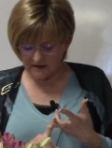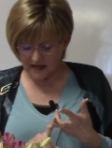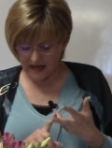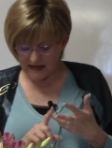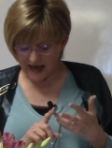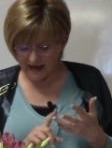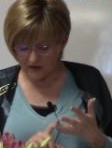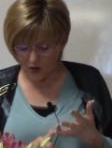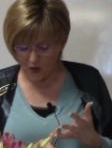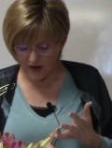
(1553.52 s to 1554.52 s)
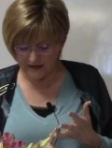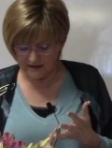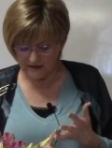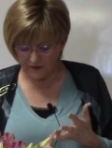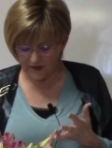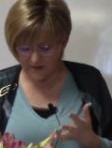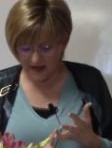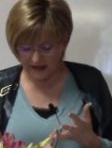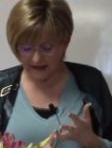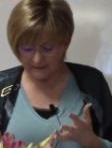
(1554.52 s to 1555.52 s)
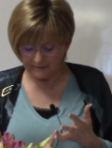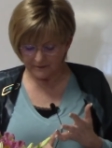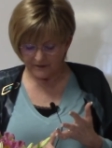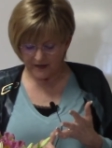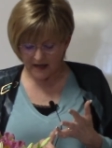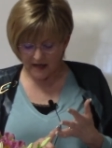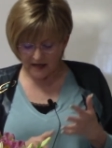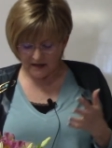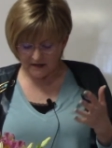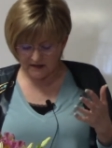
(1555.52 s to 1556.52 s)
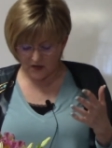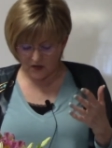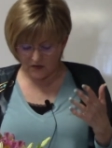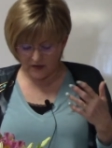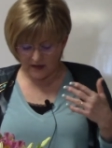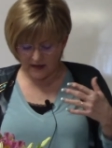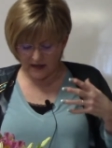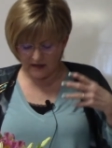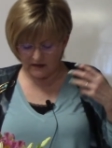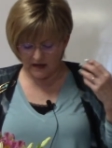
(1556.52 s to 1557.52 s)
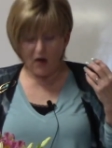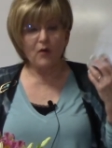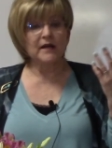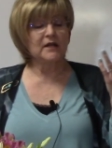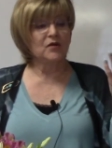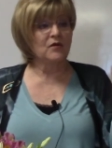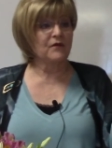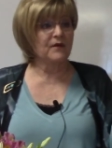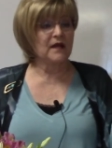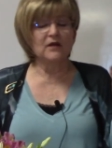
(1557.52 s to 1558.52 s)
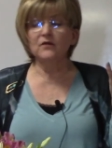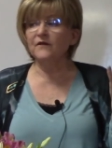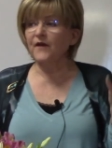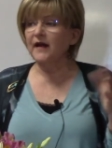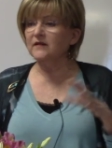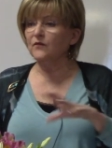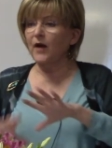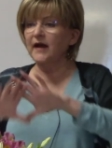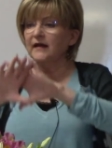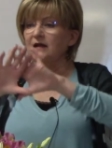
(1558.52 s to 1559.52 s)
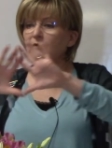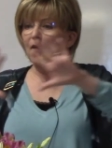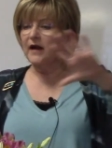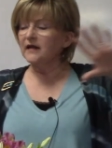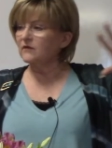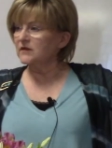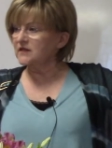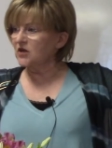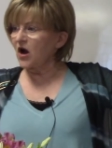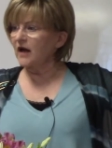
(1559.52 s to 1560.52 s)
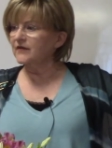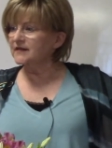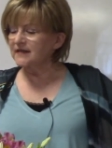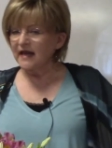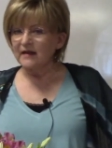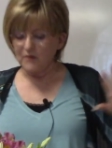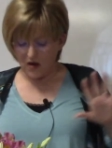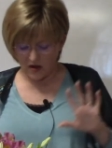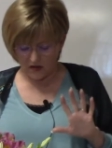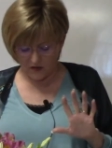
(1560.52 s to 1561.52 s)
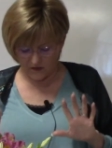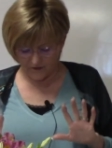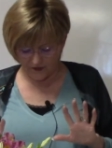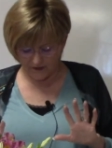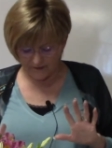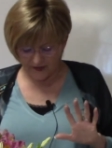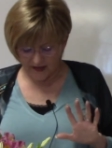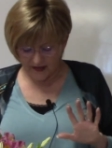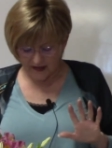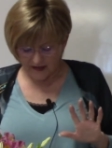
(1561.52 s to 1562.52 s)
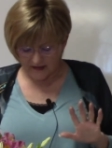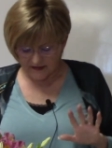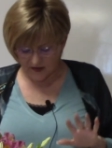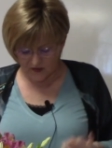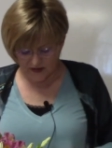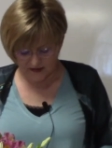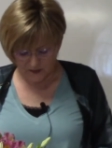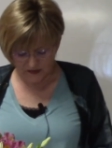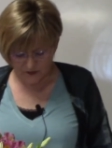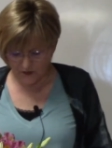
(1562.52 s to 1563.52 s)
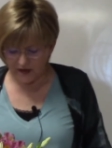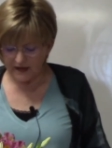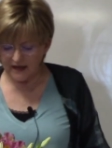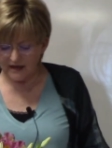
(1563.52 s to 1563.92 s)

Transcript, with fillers: and he had coins for the money. So he oh, and he, uni he unified the writing. The writing was taught the same all over. So this was really an